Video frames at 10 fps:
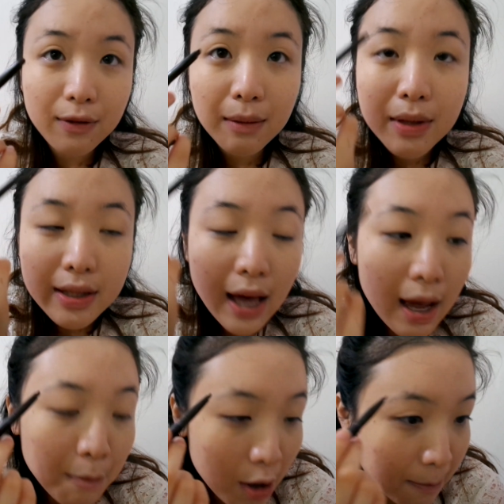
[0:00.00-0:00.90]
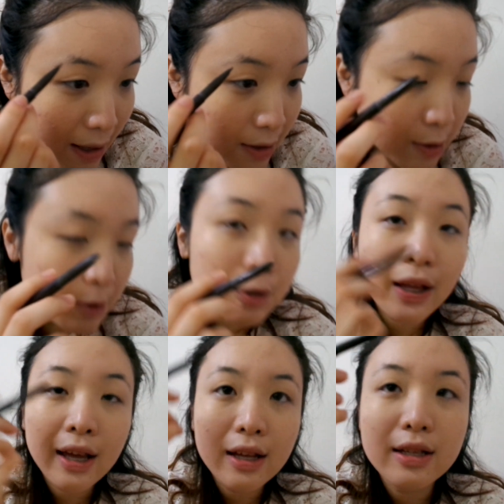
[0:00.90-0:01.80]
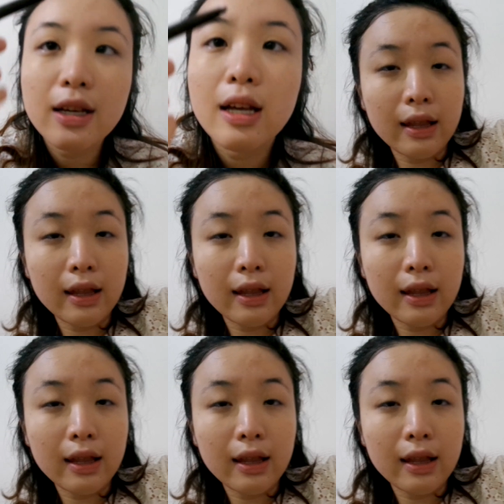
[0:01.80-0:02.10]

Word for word: famous eyebrow pencil, and